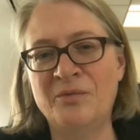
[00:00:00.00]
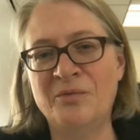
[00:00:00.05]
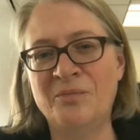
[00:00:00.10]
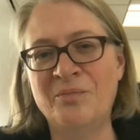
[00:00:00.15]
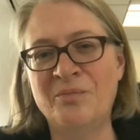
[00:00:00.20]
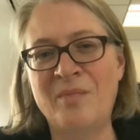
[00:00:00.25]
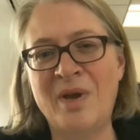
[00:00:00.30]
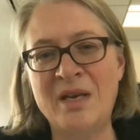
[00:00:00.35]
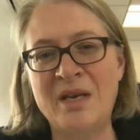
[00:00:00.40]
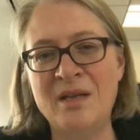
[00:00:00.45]

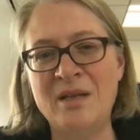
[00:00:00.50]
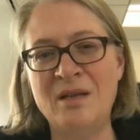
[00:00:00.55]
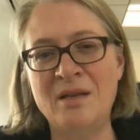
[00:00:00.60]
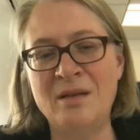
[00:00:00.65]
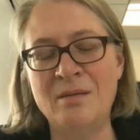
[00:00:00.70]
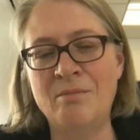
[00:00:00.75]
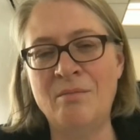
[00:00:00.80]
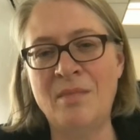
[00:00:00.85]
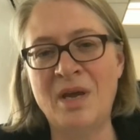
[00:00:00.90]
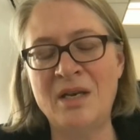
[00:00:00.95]

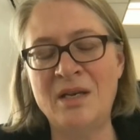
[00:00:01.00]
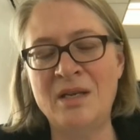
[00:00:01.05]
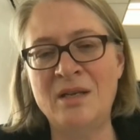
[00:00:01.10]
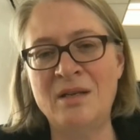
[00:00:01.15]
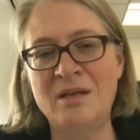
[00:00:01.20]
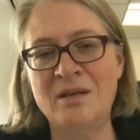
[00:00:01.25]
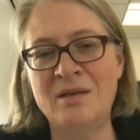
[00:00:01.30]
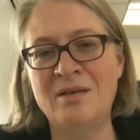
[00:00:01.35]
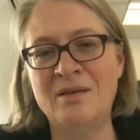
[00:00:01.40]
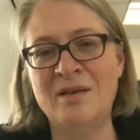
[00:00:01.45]

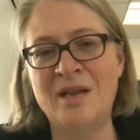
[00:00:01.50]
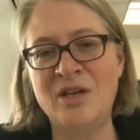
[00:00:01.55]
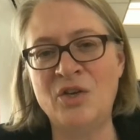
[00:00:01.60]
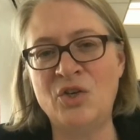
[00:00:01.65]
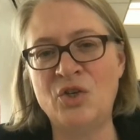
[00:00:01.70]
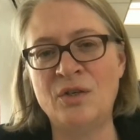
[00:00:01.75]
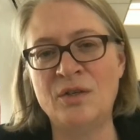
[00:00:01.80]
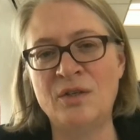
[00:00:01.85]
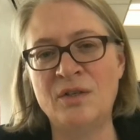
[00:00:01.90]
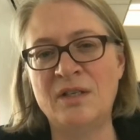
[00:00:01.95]
many
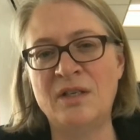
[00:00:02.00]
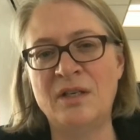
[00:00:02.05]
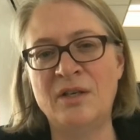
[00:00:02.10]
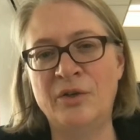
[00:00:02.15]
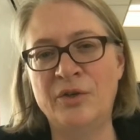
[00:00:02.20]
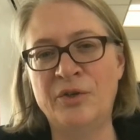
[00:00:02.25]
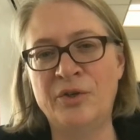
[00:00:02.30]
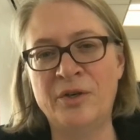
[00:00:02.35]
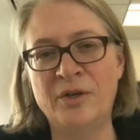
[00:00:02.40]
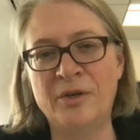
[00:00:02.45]
nations in
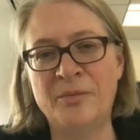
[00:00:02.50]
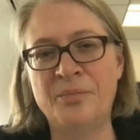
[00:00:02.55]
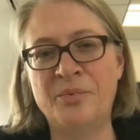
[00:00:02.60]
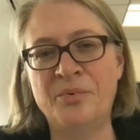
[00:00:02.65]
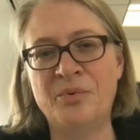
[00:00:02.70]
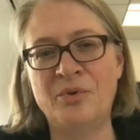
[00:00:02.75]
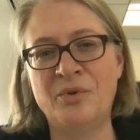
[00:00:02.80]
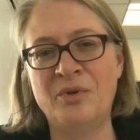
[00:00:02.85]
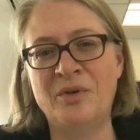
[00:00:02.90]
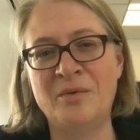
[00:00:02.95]
Europe,
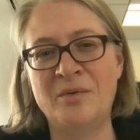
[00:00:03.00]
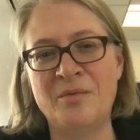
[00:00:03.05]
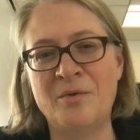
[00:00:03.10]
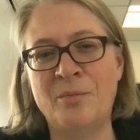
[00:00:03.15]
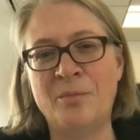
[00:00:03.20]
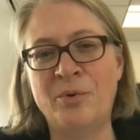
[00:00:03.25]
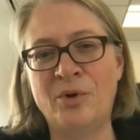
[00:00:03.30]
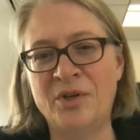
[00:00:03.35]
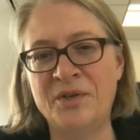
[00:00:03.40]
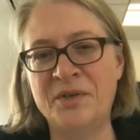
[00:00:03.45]

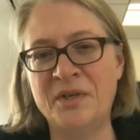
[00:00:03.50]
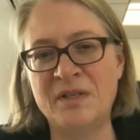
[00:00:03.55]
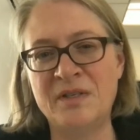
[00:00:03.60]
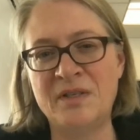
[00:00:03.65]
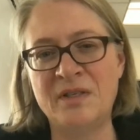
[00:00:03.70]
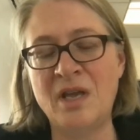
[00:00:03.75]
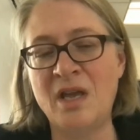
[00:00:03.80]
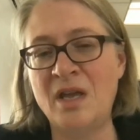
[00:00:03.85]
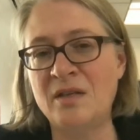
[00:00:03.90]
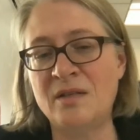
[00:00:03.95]
the Baltic
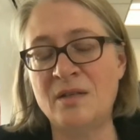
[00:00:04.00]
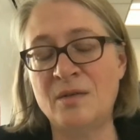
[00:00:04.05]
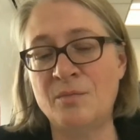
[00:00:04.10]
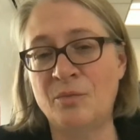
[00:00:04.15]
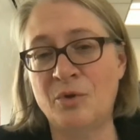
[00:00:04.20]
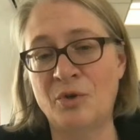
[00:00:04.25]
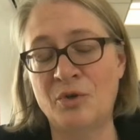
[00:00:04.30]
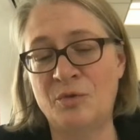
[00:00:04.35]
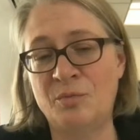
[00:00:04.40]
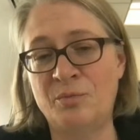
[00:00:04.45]
states
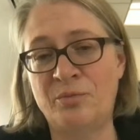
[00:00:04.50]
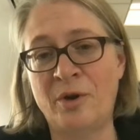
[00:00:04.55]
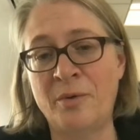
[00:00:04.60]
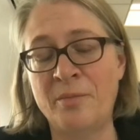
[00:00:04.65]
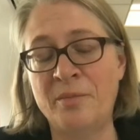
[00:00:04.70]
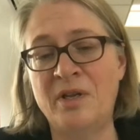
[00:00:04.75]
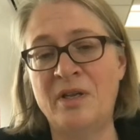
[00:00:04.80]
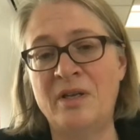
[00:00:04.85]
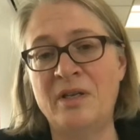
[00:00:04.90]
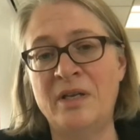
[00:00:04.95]
most
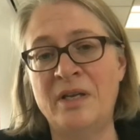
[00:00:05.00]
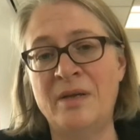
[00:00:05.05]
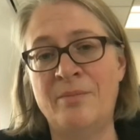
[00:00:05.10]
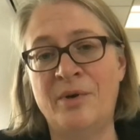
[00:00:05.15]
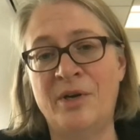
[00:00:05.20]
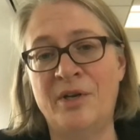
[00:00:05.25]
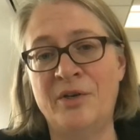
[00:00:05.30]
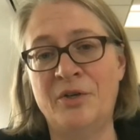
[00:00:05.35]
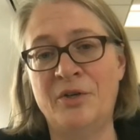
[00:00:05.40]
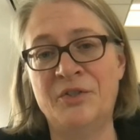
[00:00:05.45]
prominently,
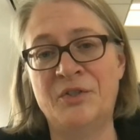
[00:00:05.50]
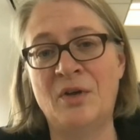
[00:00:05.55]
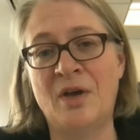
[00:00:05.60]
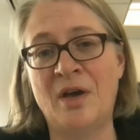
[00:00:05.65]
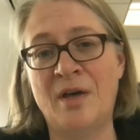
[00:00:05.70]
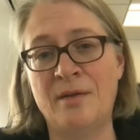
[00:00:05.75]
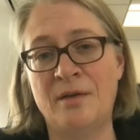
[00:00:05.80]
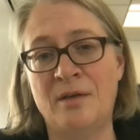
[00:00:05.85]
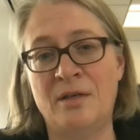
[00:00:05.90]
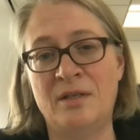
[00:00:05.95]
but also
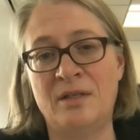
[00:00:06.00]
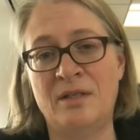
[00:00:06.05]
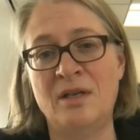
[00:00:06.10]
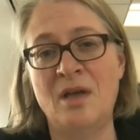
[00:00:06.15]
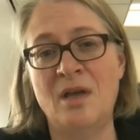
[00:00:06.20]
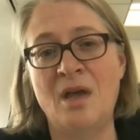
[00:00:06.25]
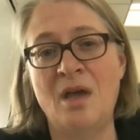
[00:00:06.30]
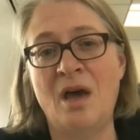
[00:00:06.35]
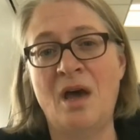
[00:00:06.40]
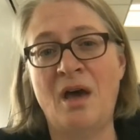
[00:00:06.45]
others,
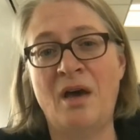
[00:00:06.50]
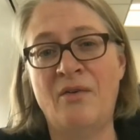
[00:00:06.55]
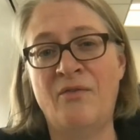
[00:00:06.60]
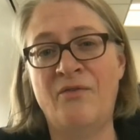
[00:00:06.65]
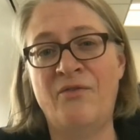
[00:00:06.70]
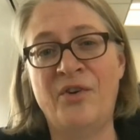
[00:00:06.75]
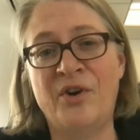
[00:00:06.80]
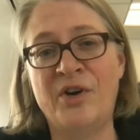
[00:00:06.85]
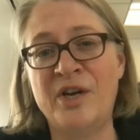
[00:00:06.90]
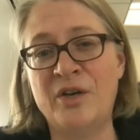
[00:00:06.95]

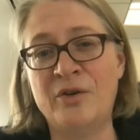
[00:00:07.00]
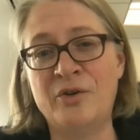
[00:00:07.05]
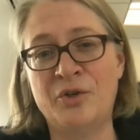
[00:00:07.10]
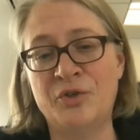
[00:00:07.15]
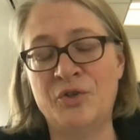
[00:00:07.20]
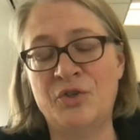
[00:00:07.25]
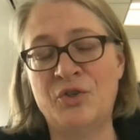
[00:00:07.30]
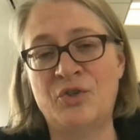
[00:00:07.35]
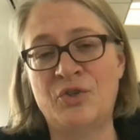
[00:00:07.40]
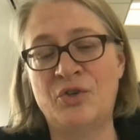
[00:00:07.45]
are very
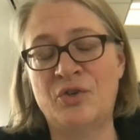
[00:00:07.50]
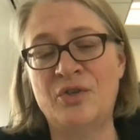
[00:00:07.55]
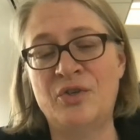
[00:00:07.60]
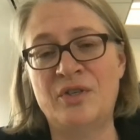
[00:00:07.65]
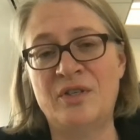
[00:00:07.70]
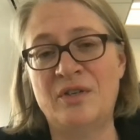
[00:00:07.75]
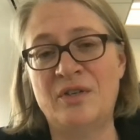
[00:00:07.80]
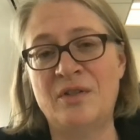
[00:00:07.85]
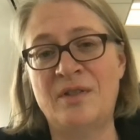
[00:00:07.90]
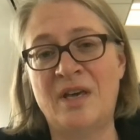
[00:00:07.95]

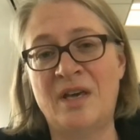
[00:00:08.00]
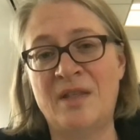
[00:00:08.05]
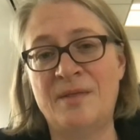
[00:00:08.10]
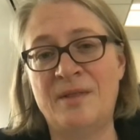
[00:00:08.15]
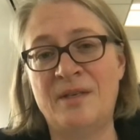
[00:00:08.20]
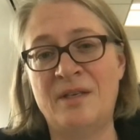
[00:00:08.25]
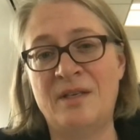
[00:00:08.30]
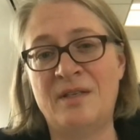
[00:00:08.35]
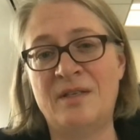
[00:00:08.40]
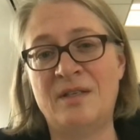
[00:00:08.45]
concerned that
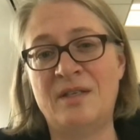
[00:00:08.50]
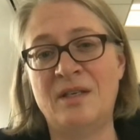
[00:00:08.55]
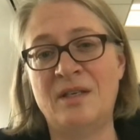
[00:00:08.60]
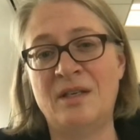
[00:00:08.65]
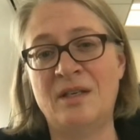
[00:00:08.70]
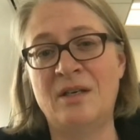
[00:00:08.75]
this